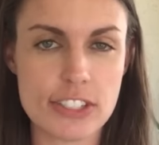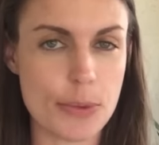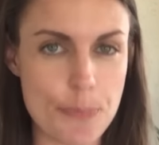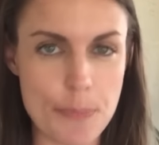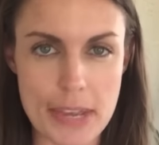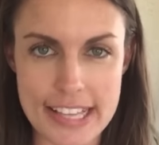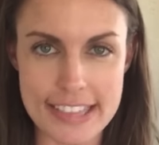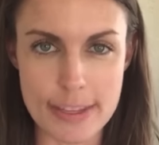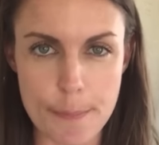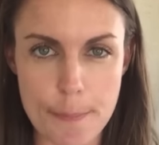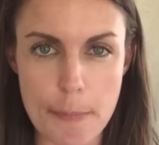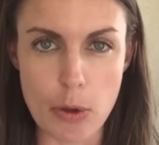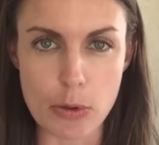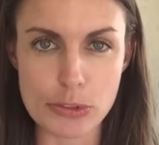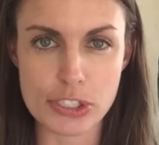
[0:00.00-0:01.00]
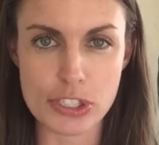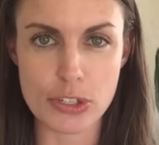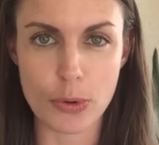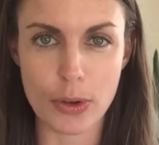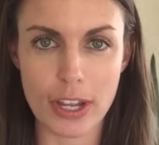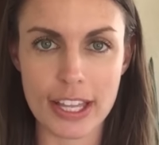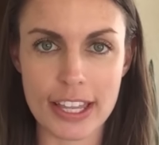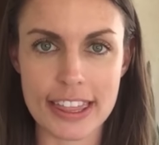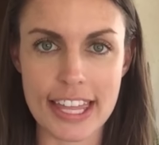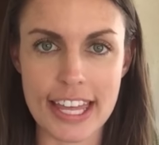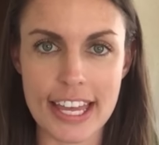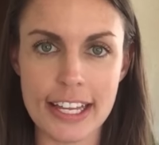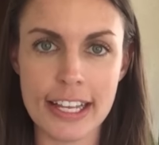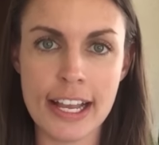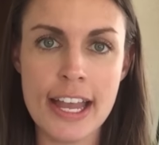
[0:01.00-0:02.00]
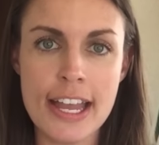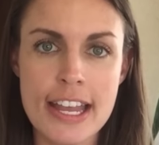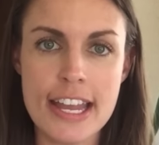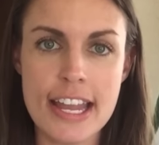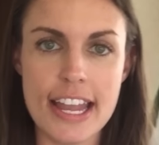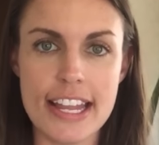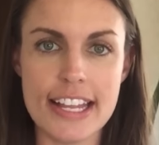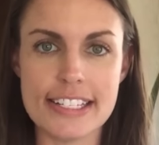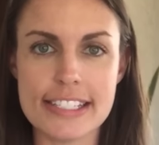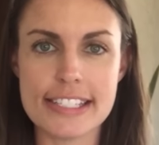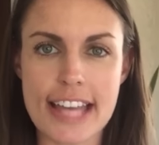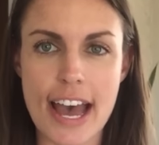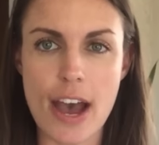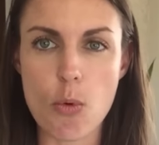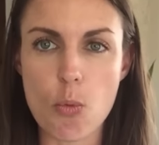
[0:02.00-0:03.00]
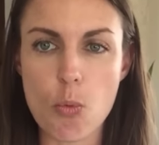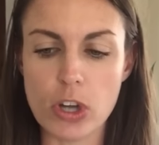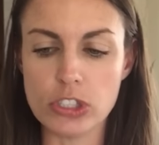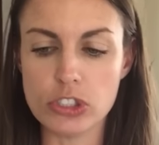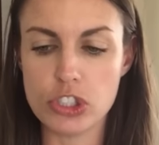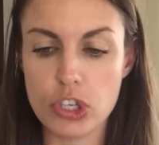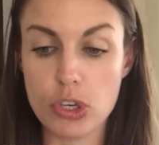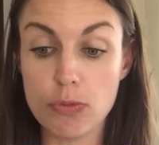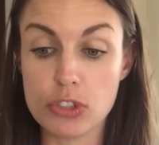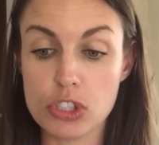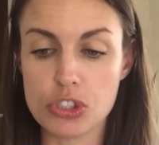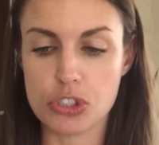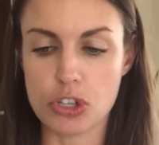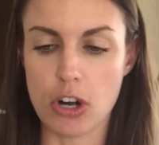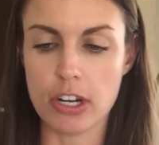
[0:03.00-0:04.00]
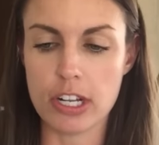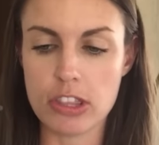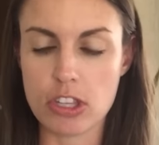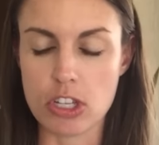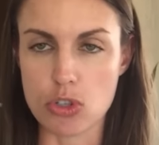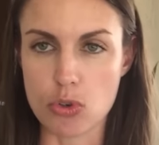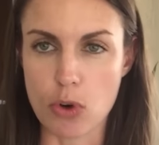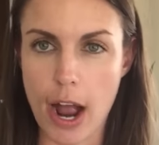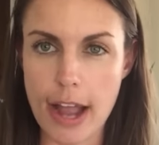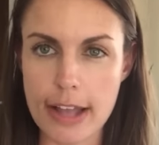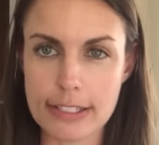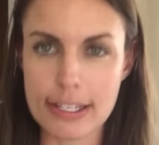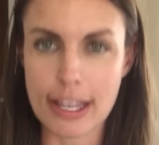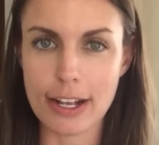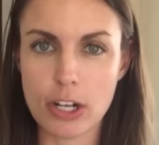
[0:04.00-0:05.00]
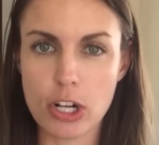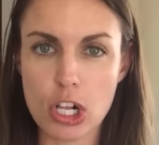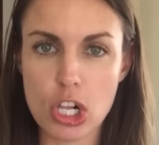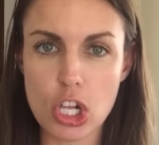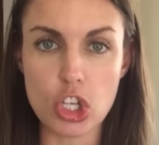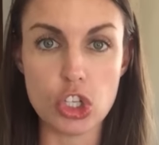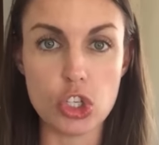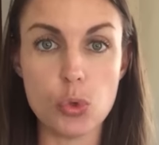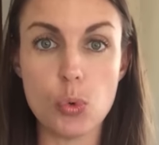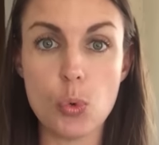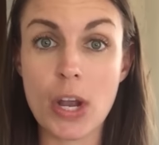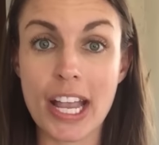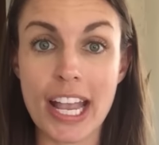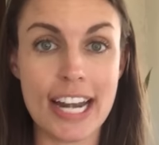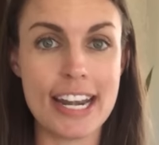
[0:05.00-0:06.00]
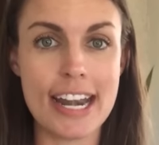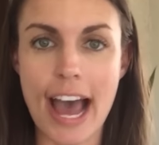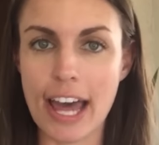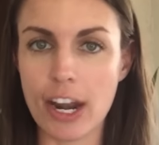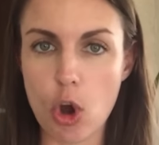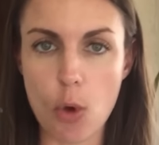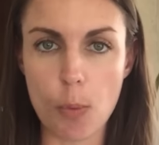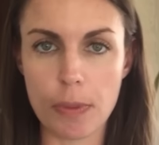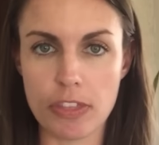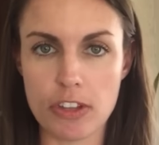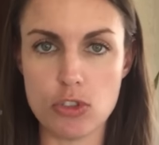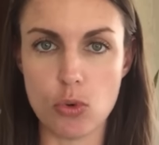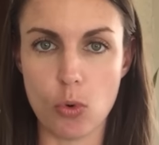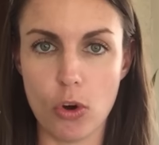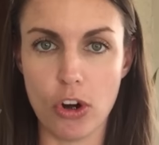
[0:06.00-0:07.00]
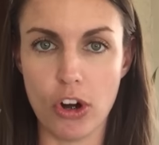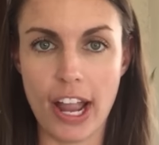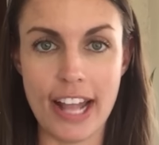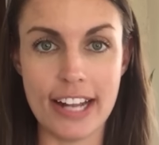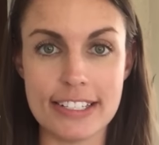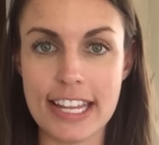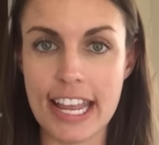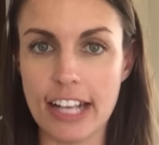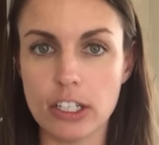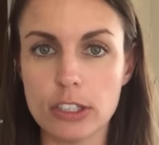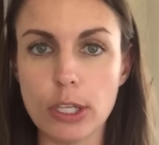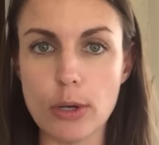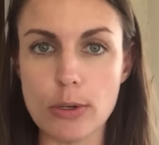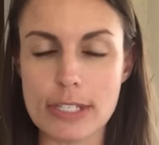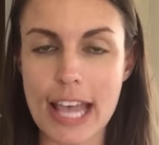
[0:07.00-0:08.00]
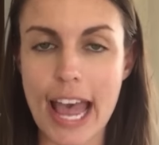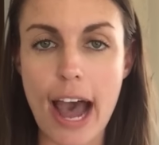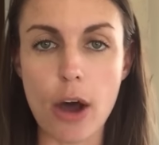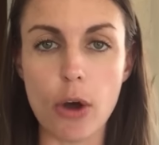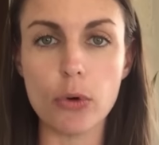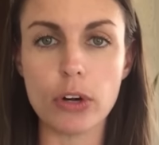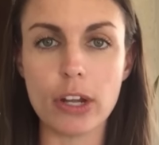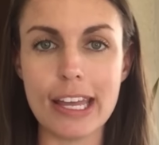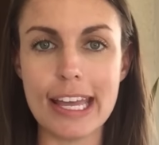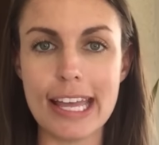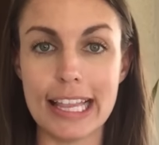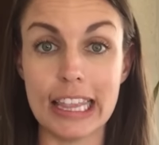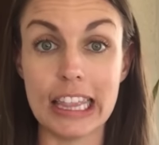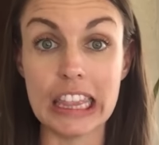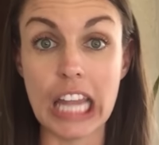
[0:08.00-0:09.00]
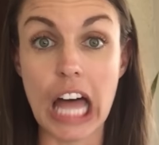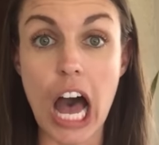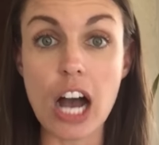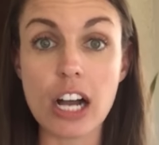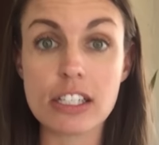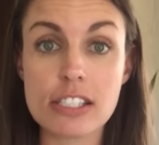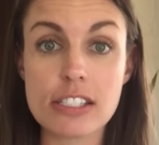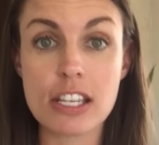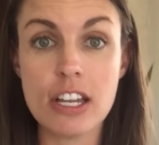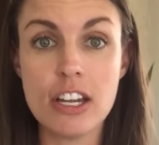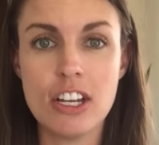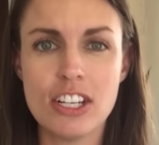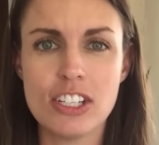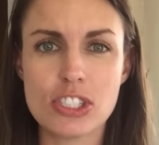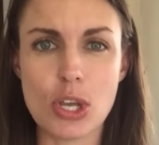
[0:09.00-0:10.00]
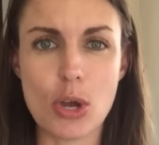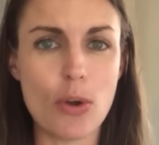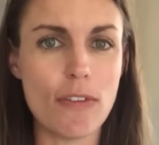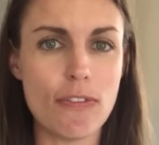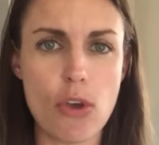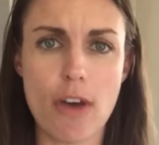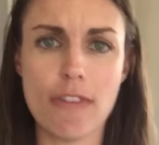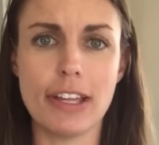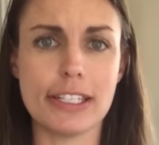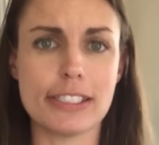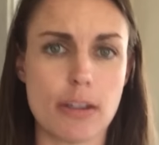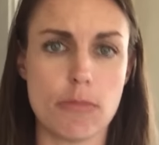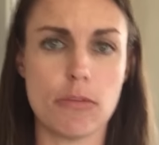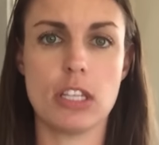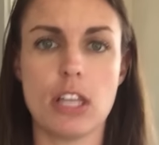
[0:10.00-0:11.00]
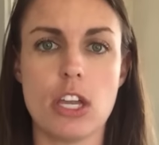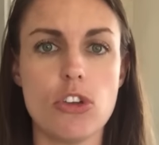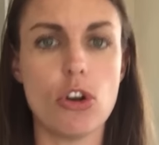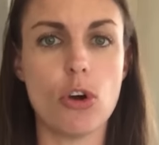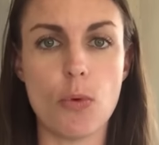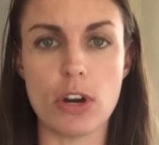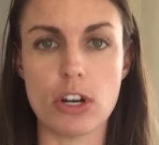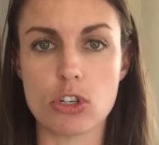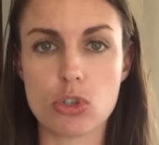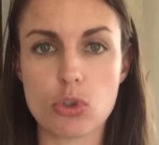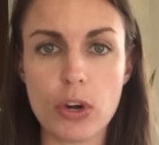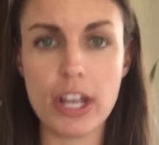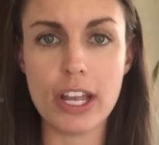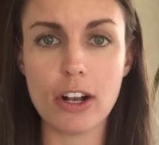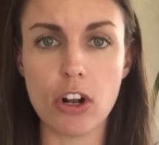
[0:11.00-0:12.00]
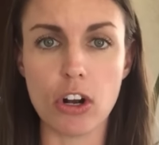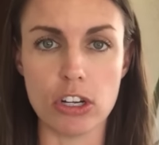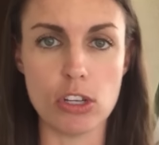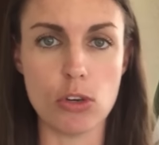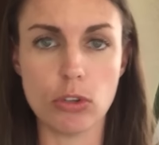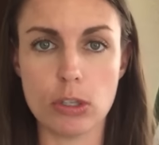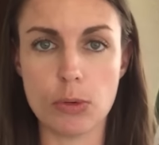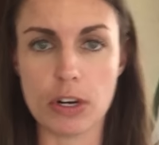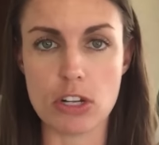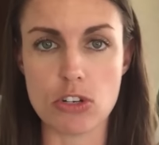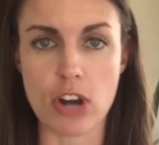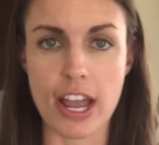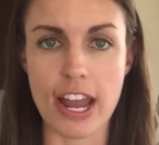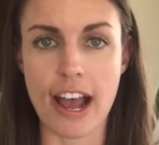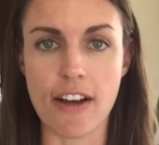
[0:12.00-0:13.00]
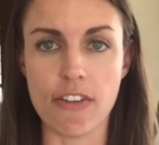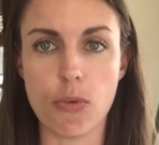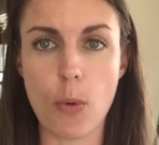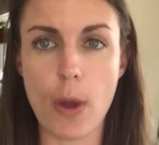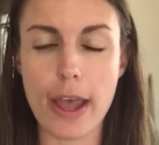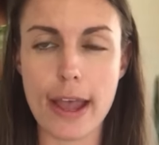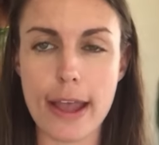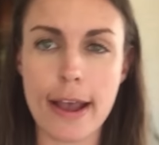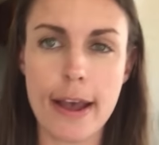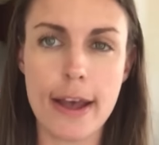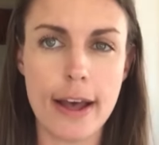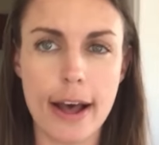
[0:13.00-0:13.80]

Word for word: to me the most annoying thing, is that once you've started the dry cycle, you cannot open the door and take clothes out. It locks. So if you have like something that you don't want to shrink, or you only want to dry it halfway,